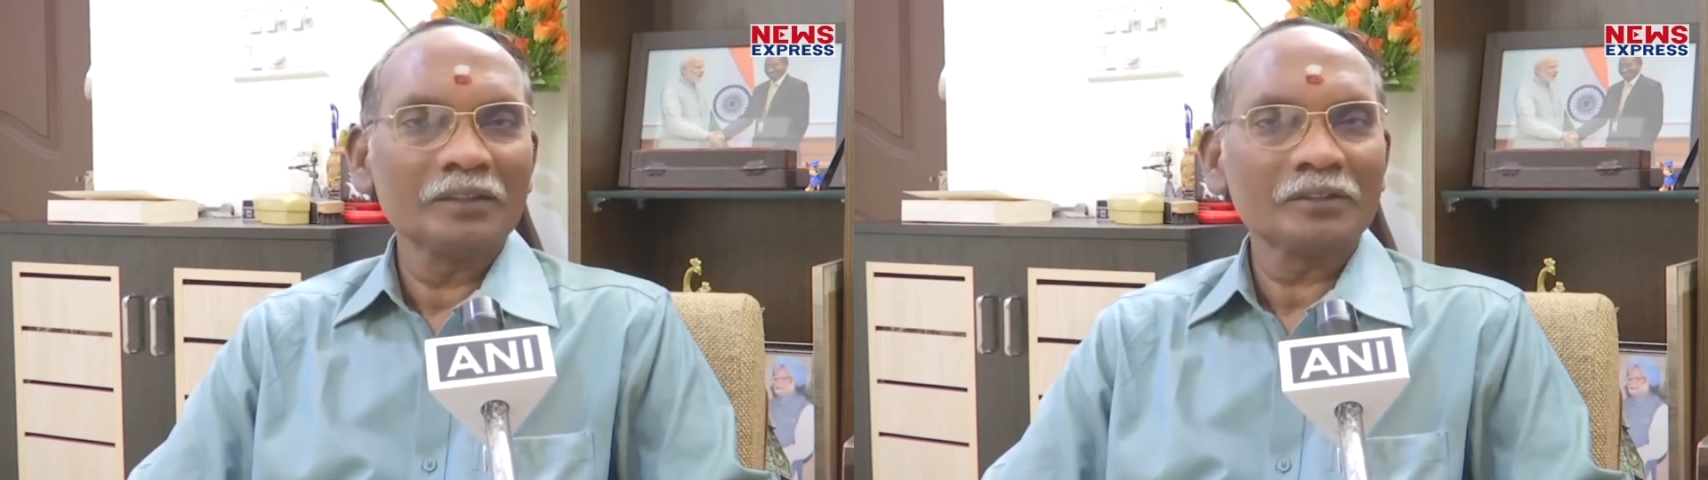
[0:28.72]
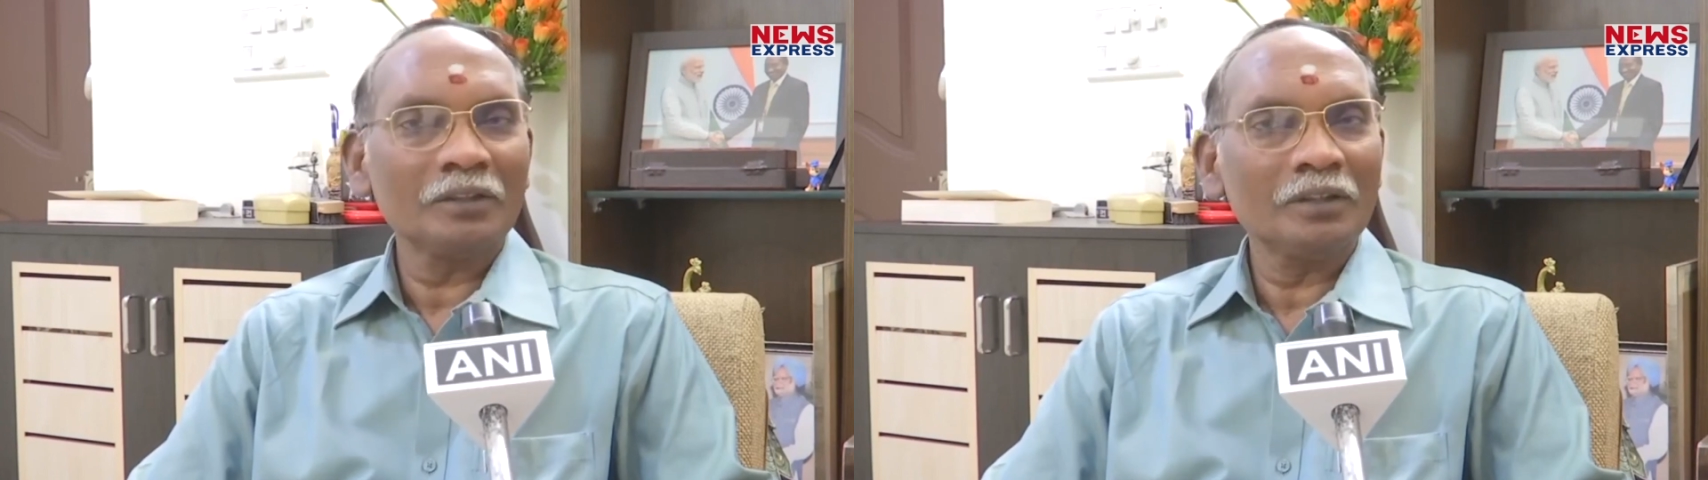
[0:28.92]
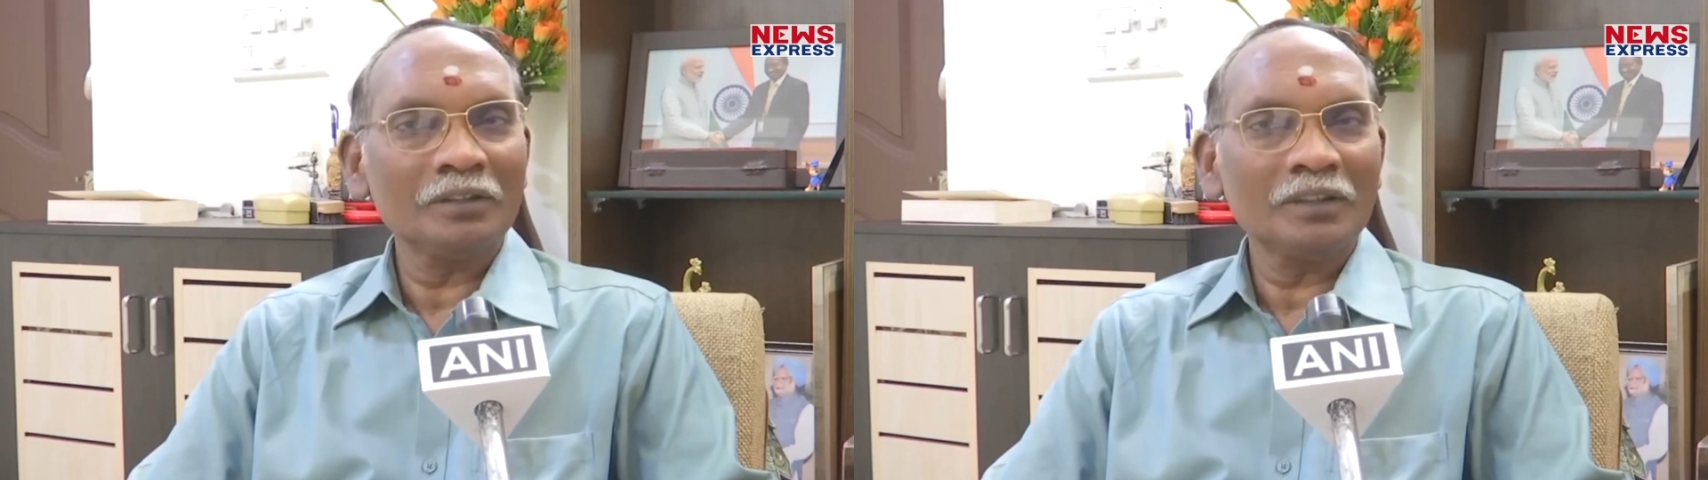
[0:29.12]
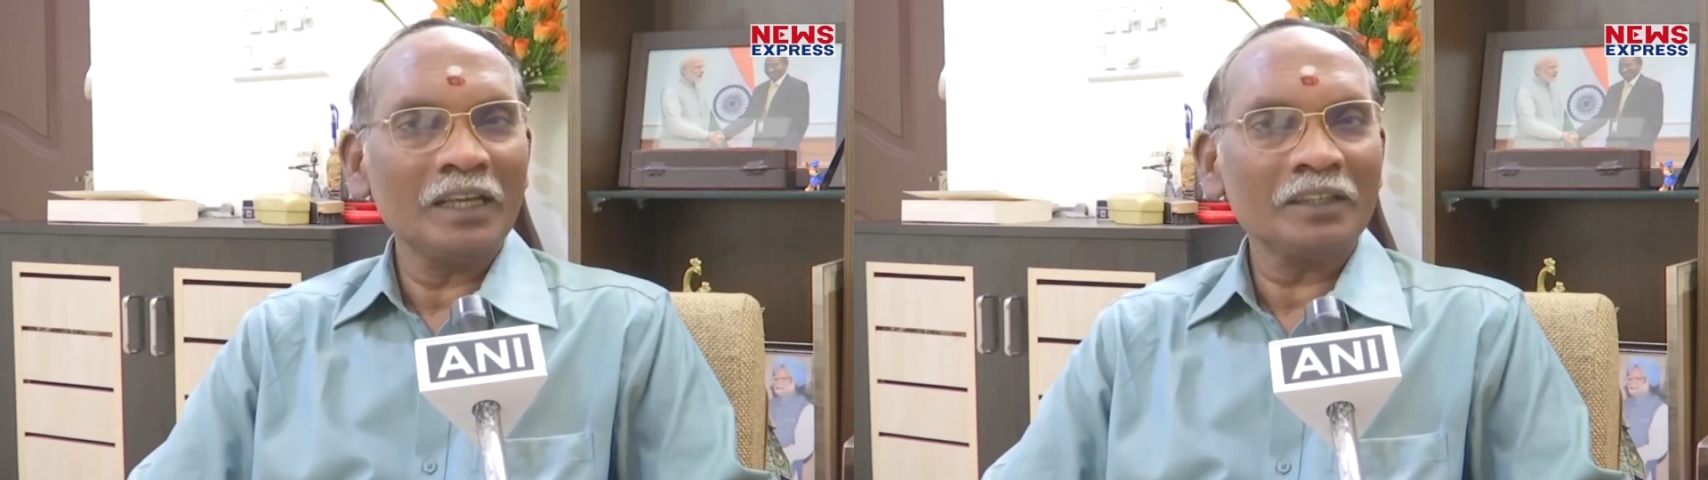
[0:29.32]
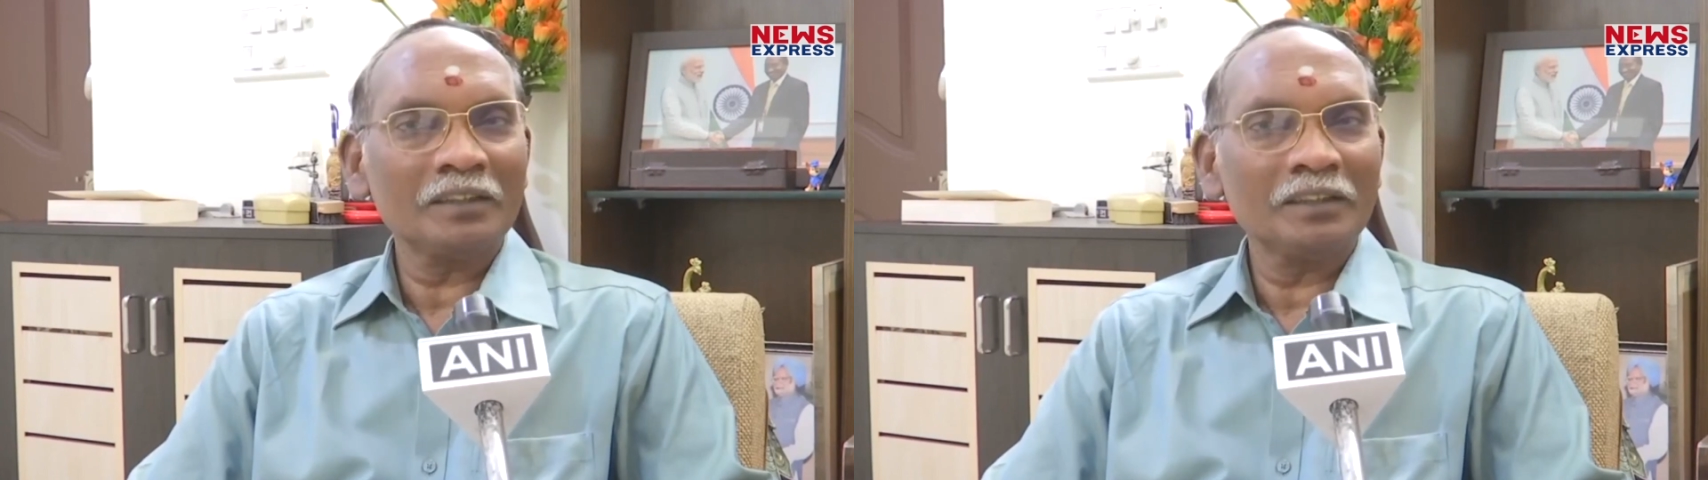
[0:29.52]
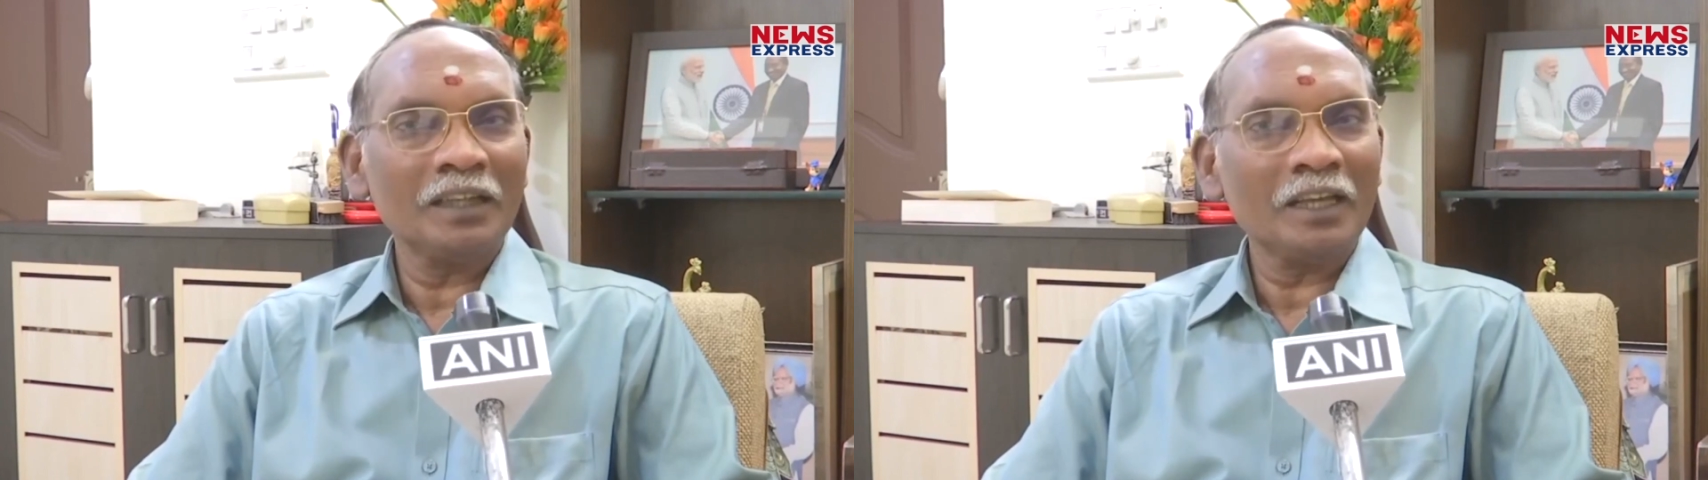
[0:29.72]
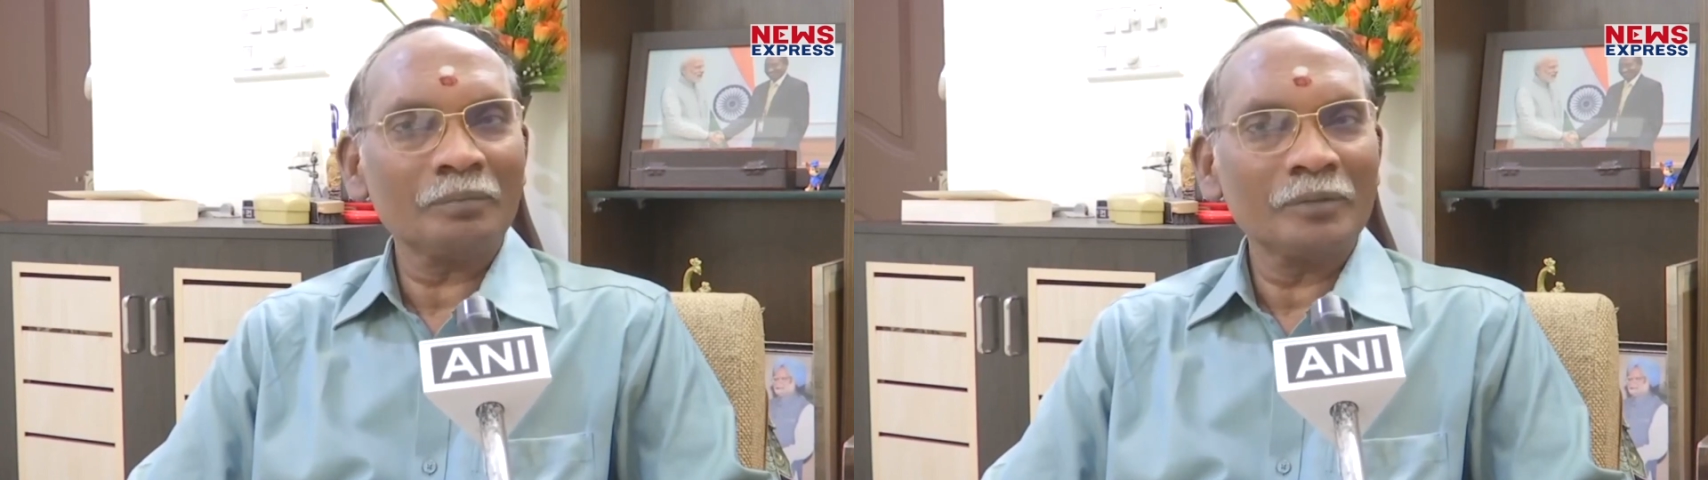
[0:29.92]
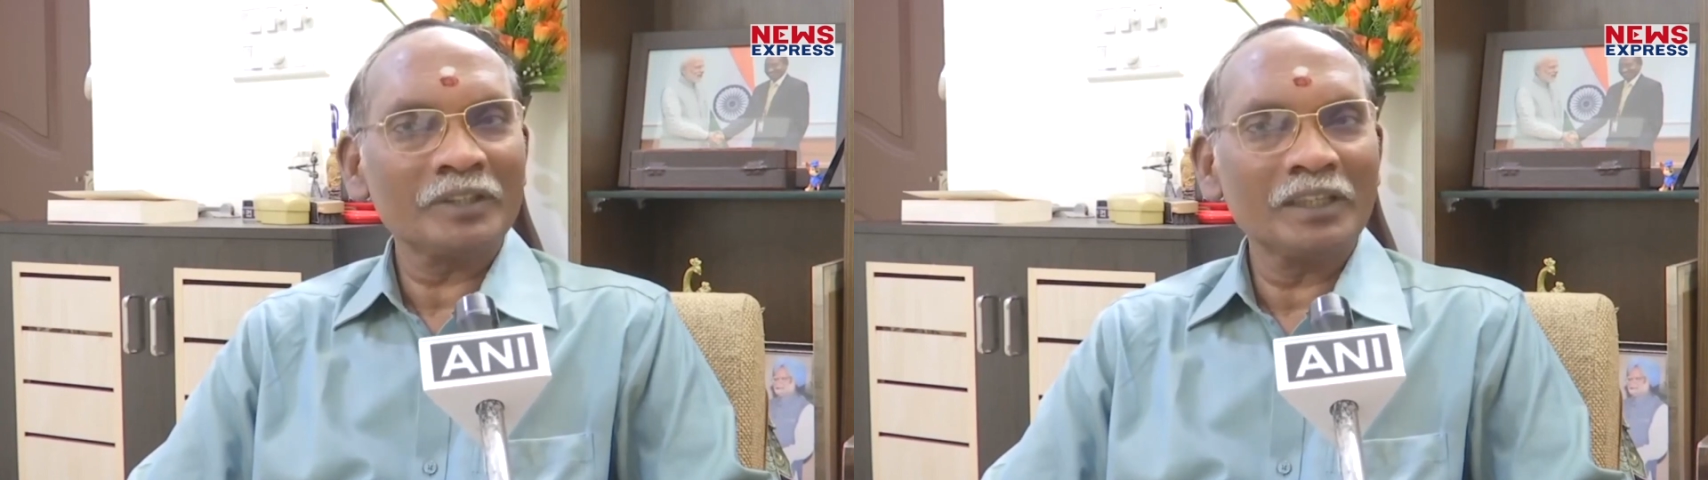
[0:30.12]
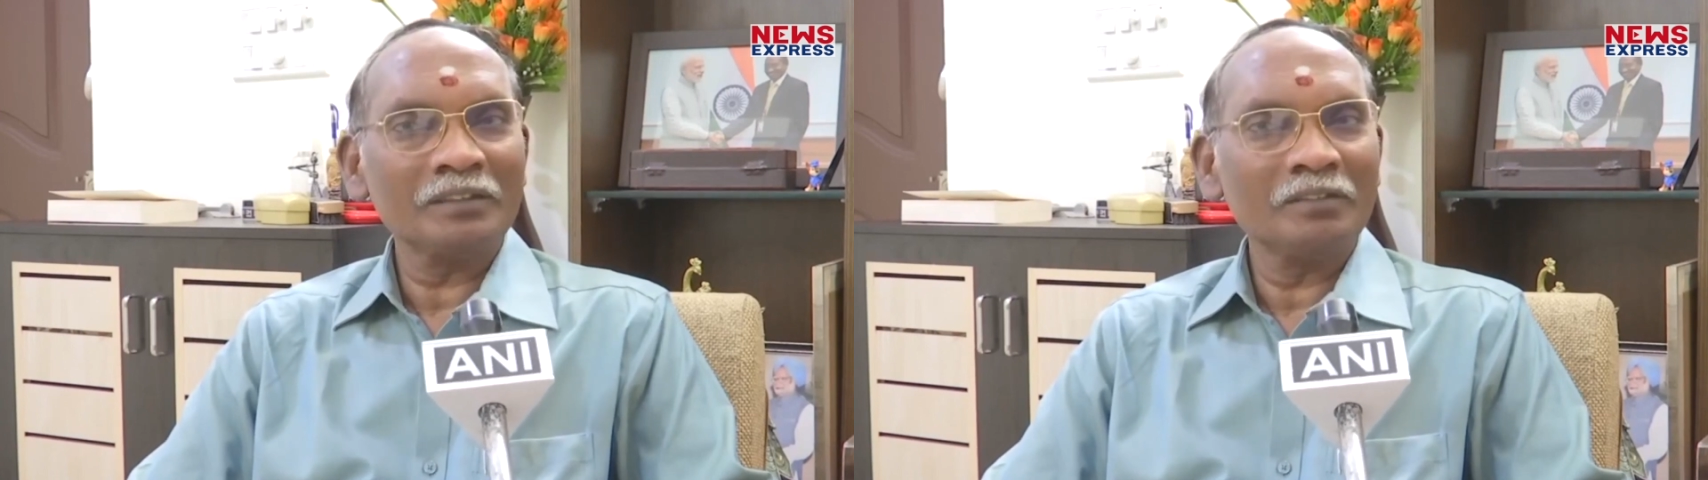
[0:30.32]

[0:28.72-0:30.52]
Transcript: So that mission